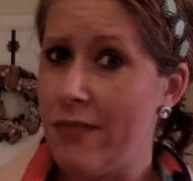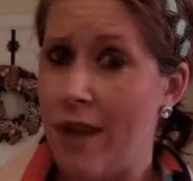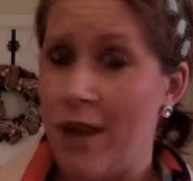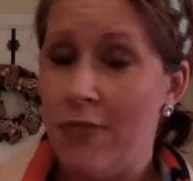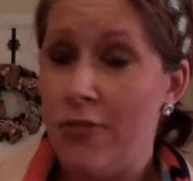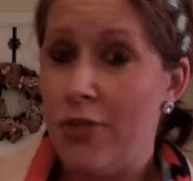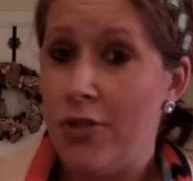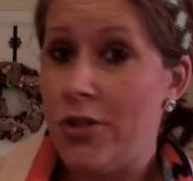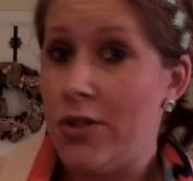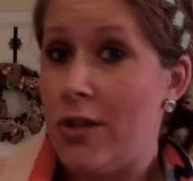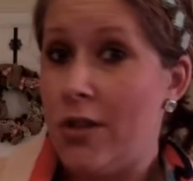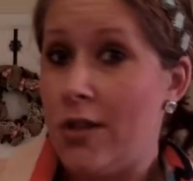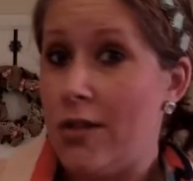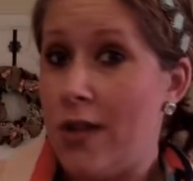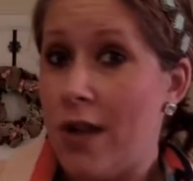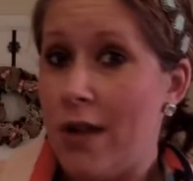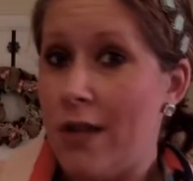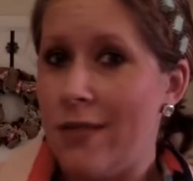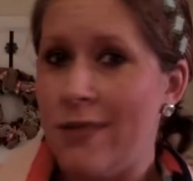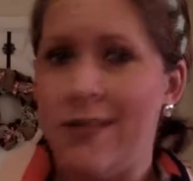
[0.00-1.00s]
I'm just, like,
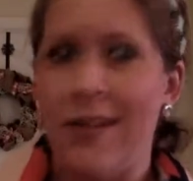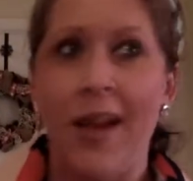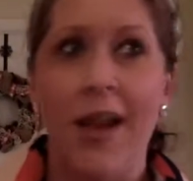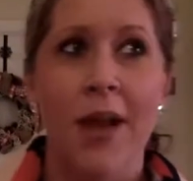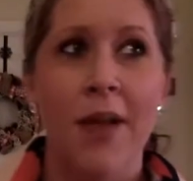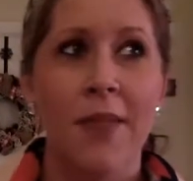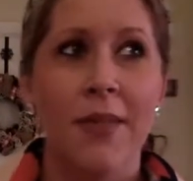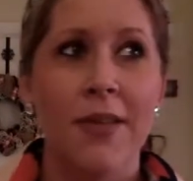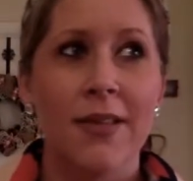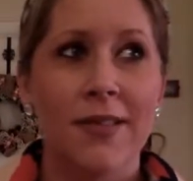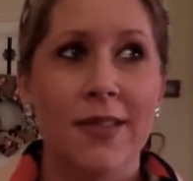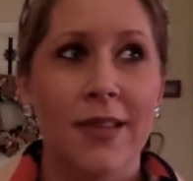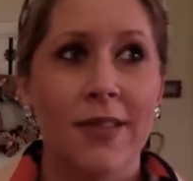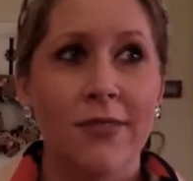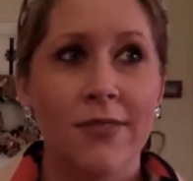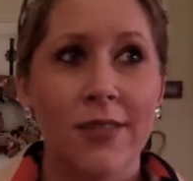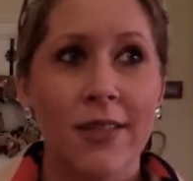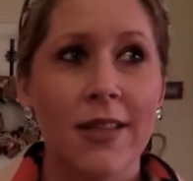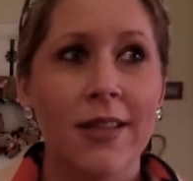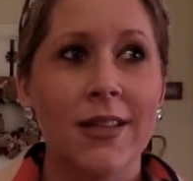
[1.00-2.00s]
talking. Because I
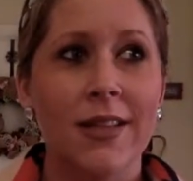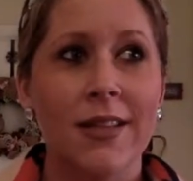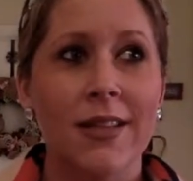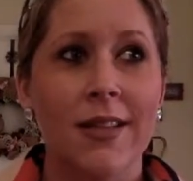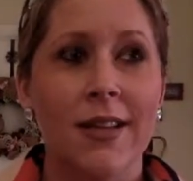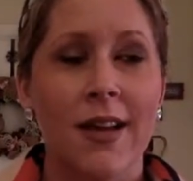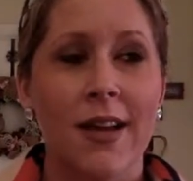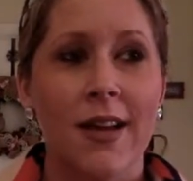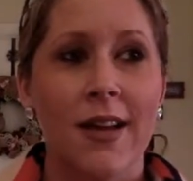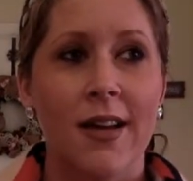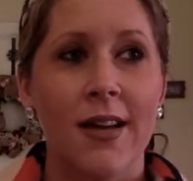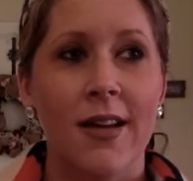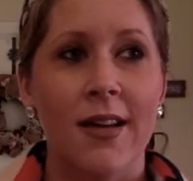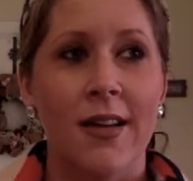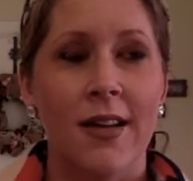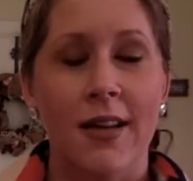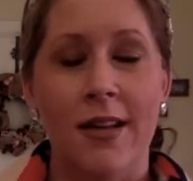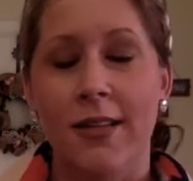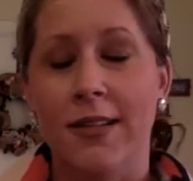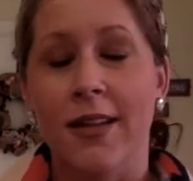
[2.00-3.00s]
really,
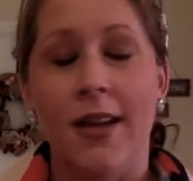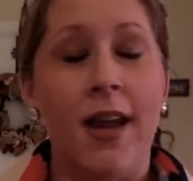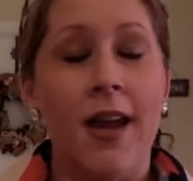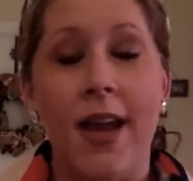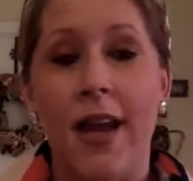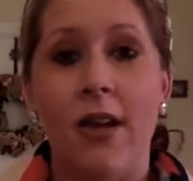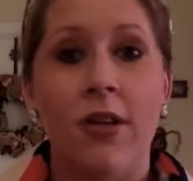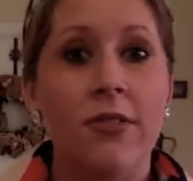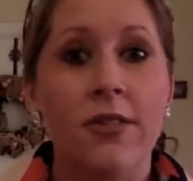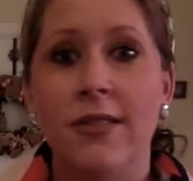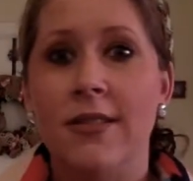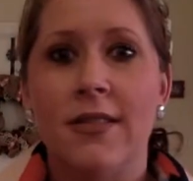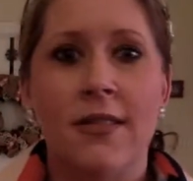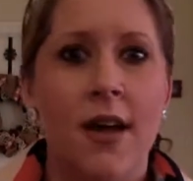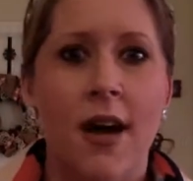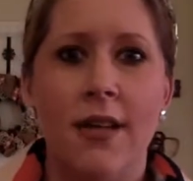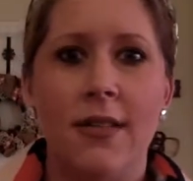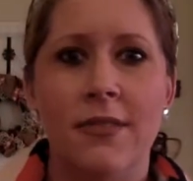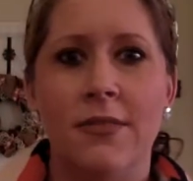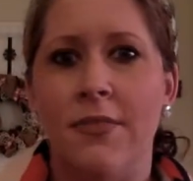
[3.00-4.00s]
like, I had all these
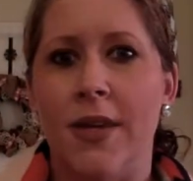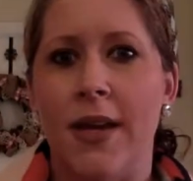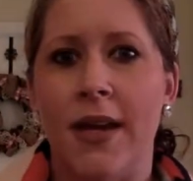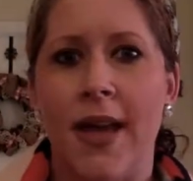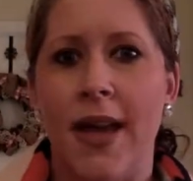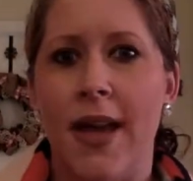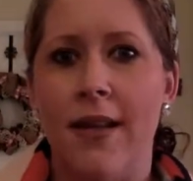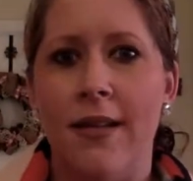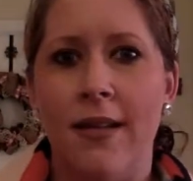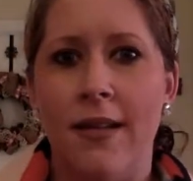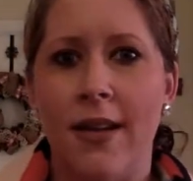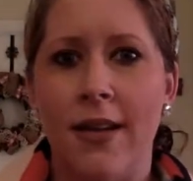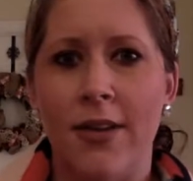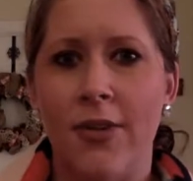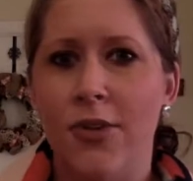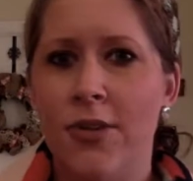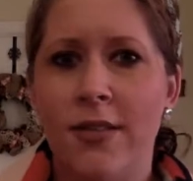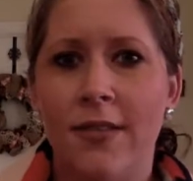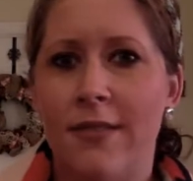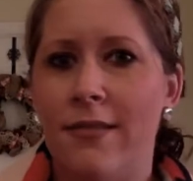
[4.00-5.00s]
thoughts in my head, and I
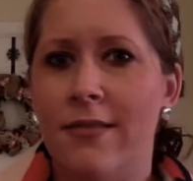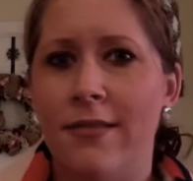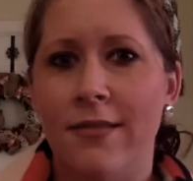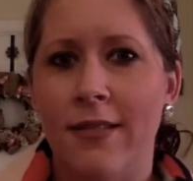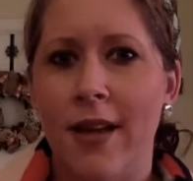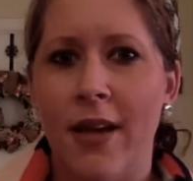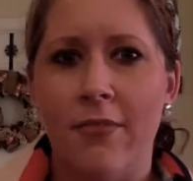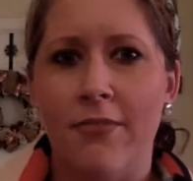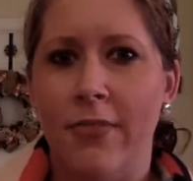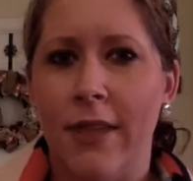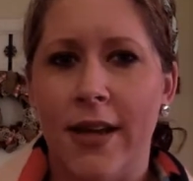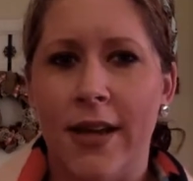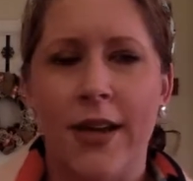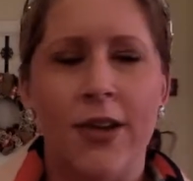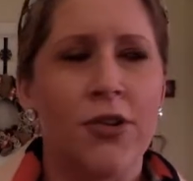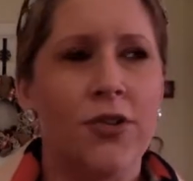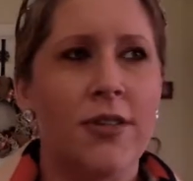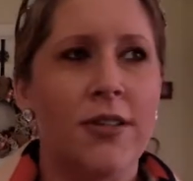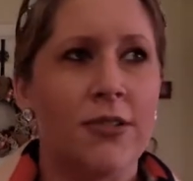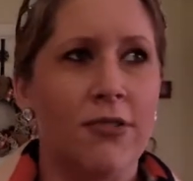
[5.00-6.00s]
couldn't
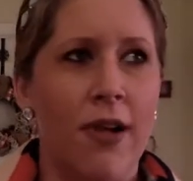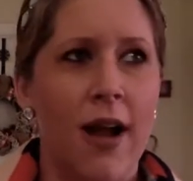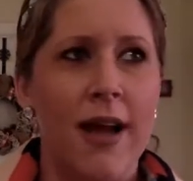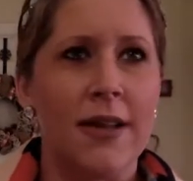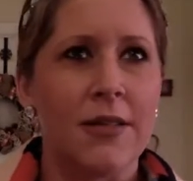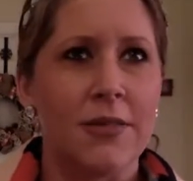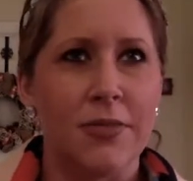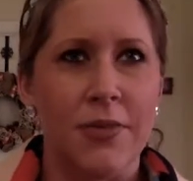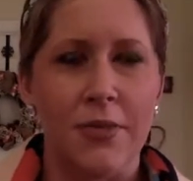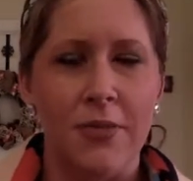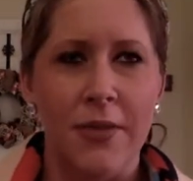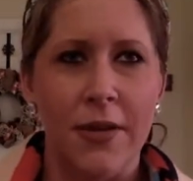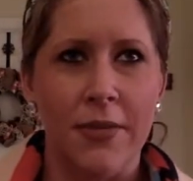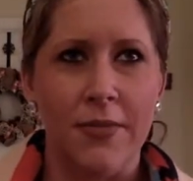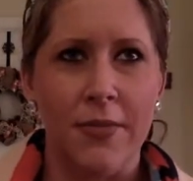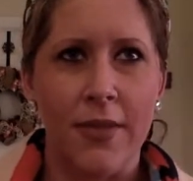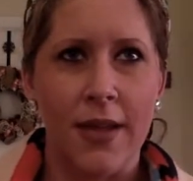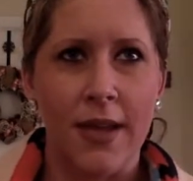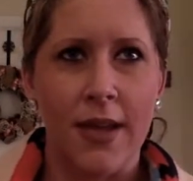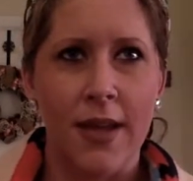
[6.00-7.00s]
grasp. And
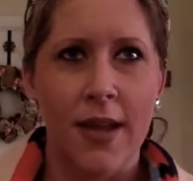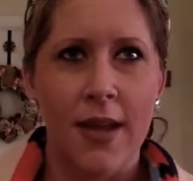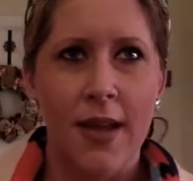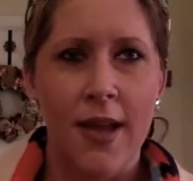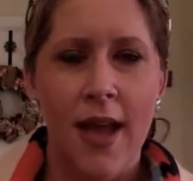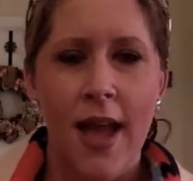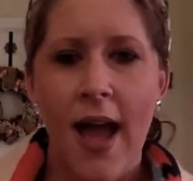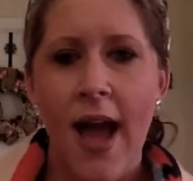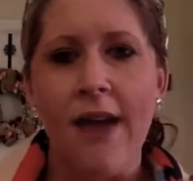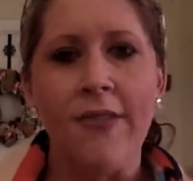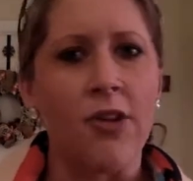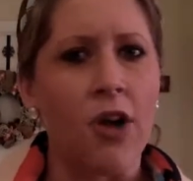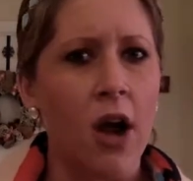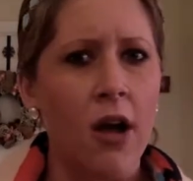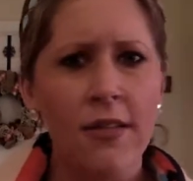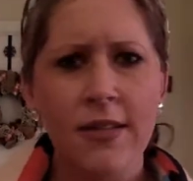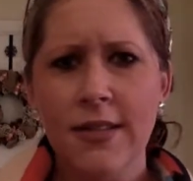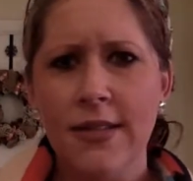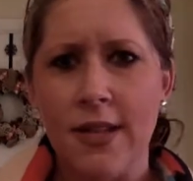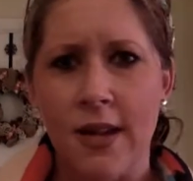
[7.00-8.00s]
I'm like, after
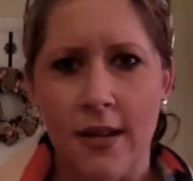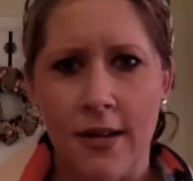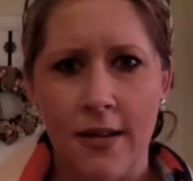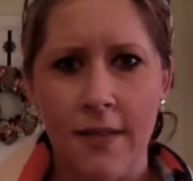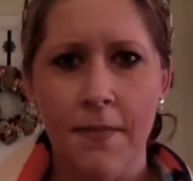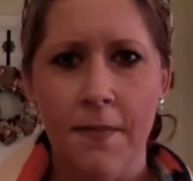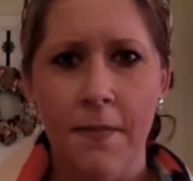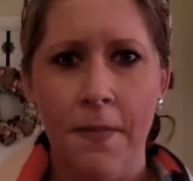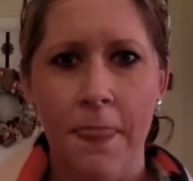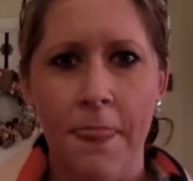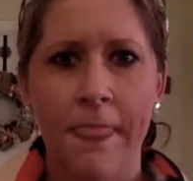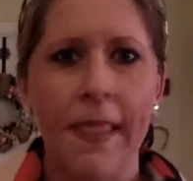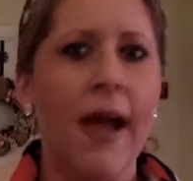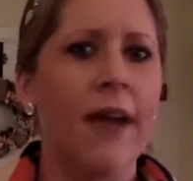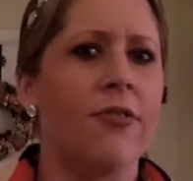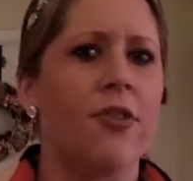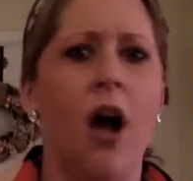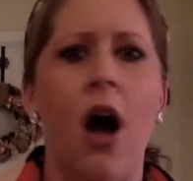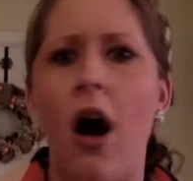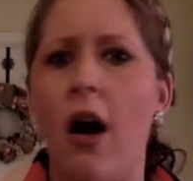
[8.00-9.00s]
all this time,
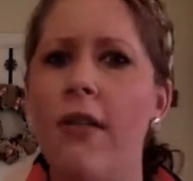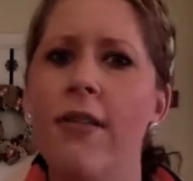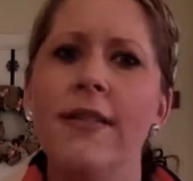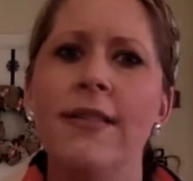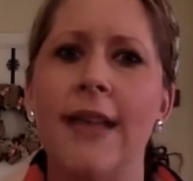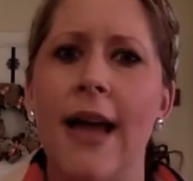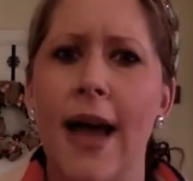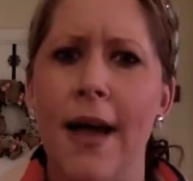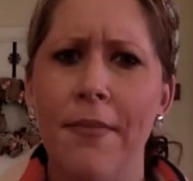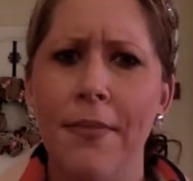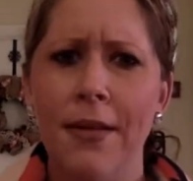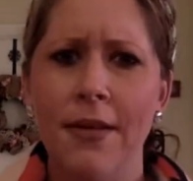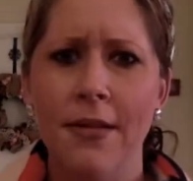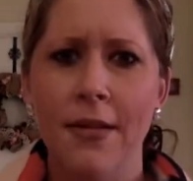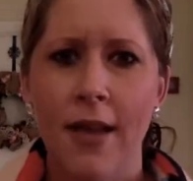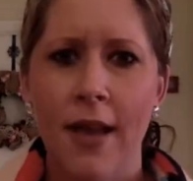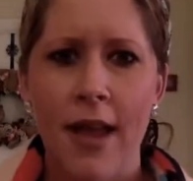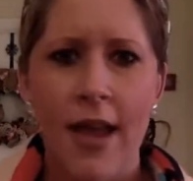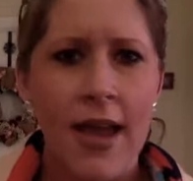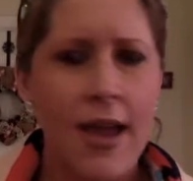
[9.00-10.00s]
after all that's happened,
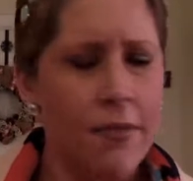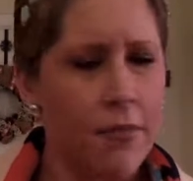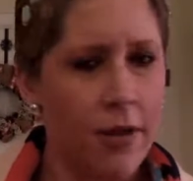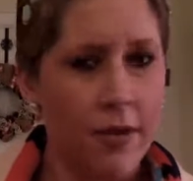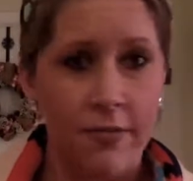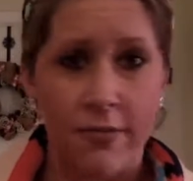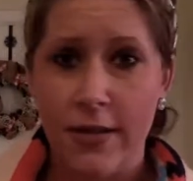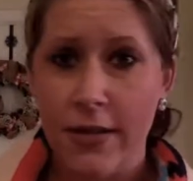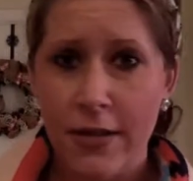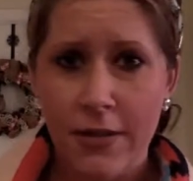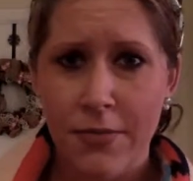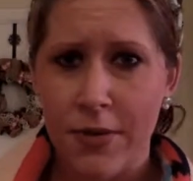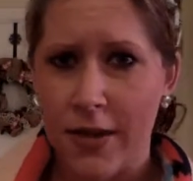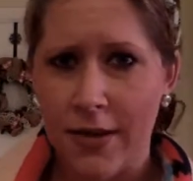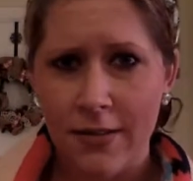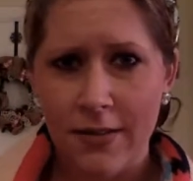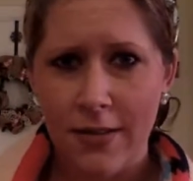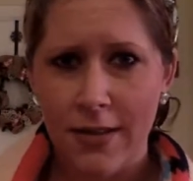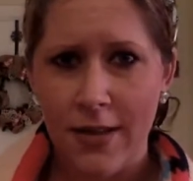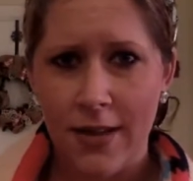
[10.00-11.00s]
am I really
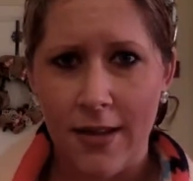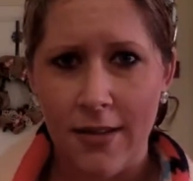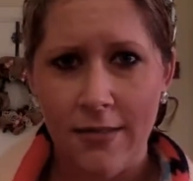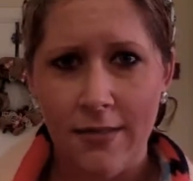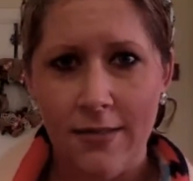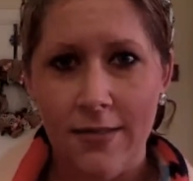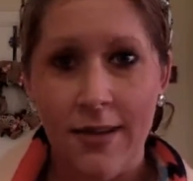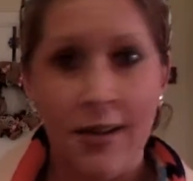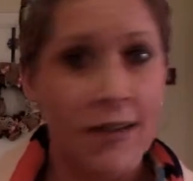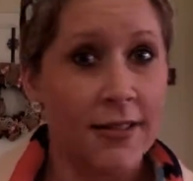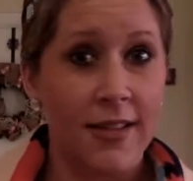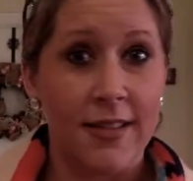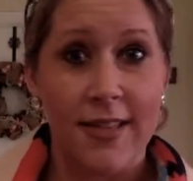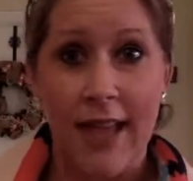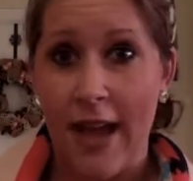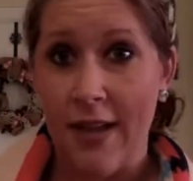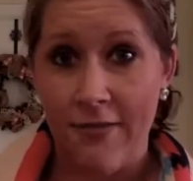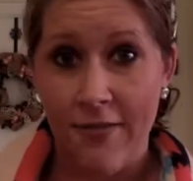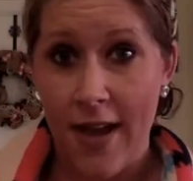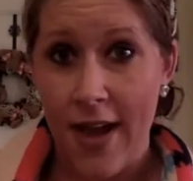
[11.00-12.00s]
pregnant again? like
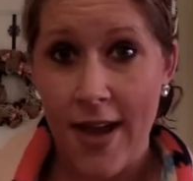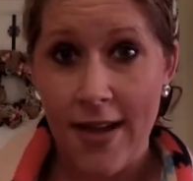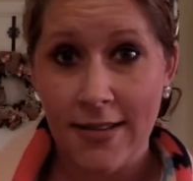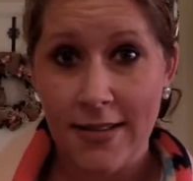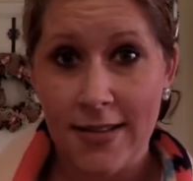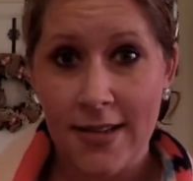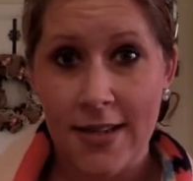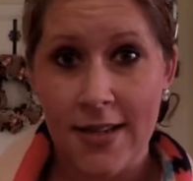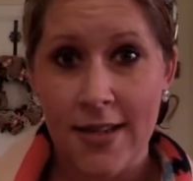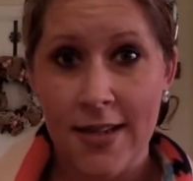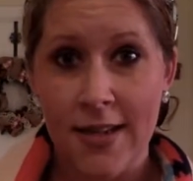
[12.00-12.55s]
that fast.